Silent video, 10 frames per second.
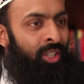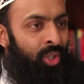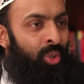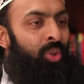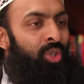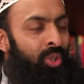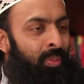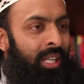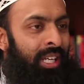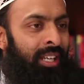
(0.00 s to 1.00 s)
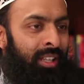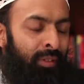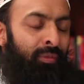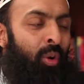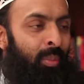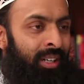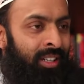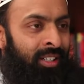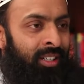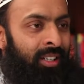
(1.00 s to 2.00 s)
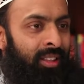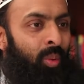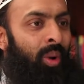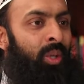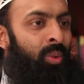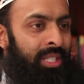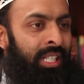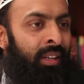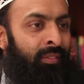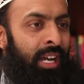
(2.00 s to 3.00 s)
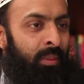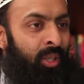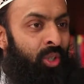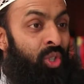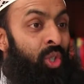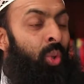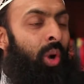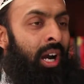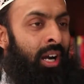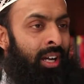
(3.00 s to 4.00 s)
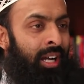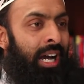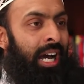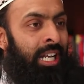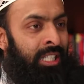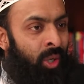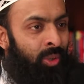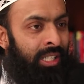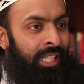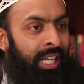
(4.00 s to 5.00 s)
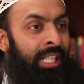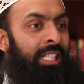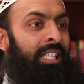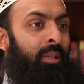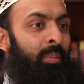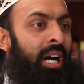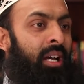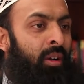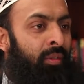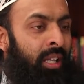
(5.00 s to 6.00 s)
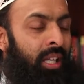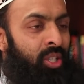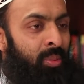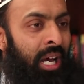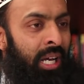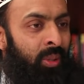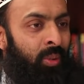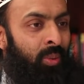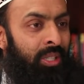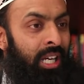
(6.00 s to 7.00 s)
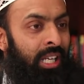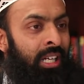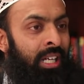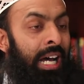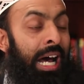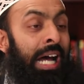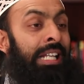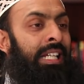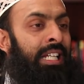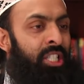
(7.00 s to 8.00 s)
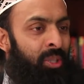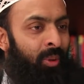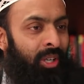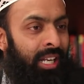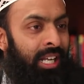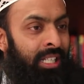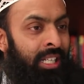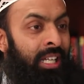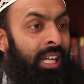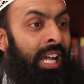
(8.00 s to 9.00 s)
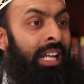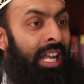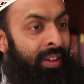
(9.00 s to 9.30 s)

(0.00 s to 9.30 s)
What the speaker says: Choose to be the former, the one who's dignified, because you are undoubtedly in the darbar of Allah subhanahu wa ta'ala, under His spotlight, and